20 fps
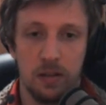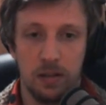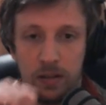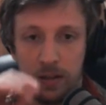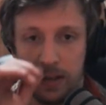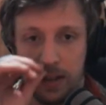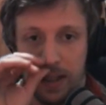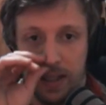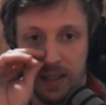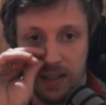
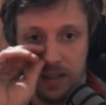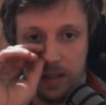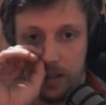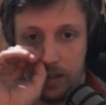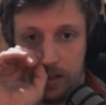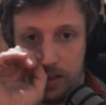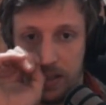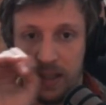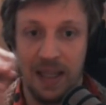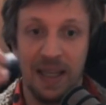
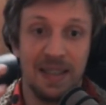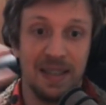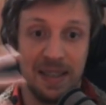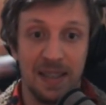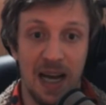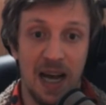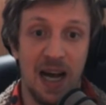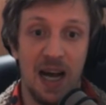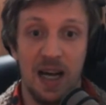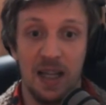there's less
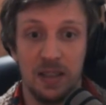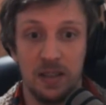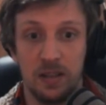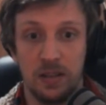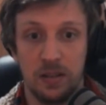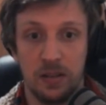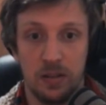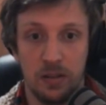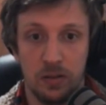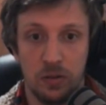
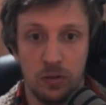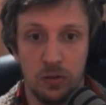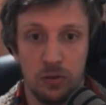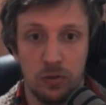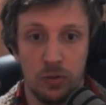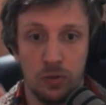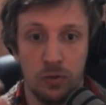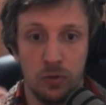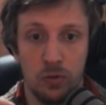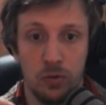cards
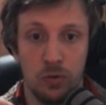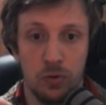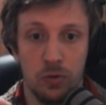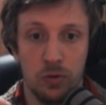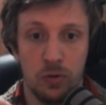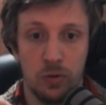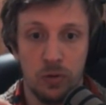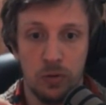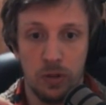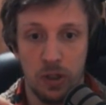to,
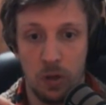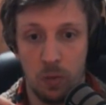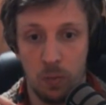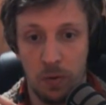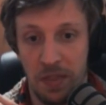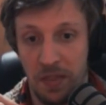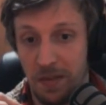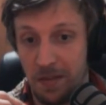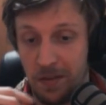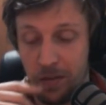
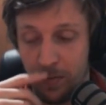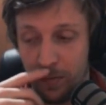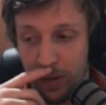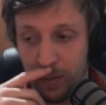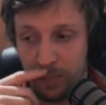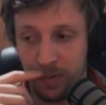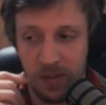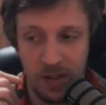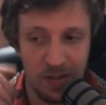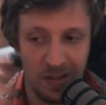when this is
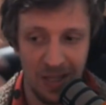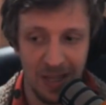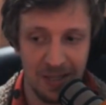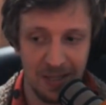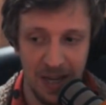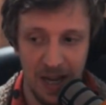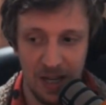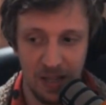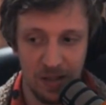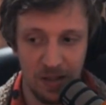flipped, there's less
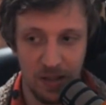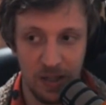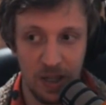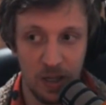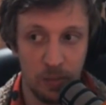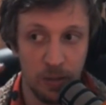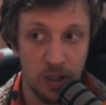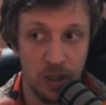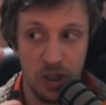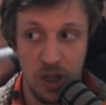cards that are
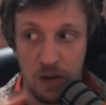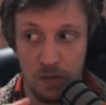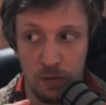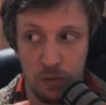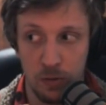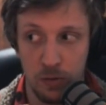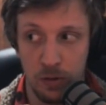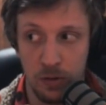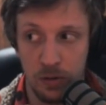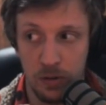going to be
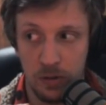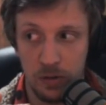shuffled.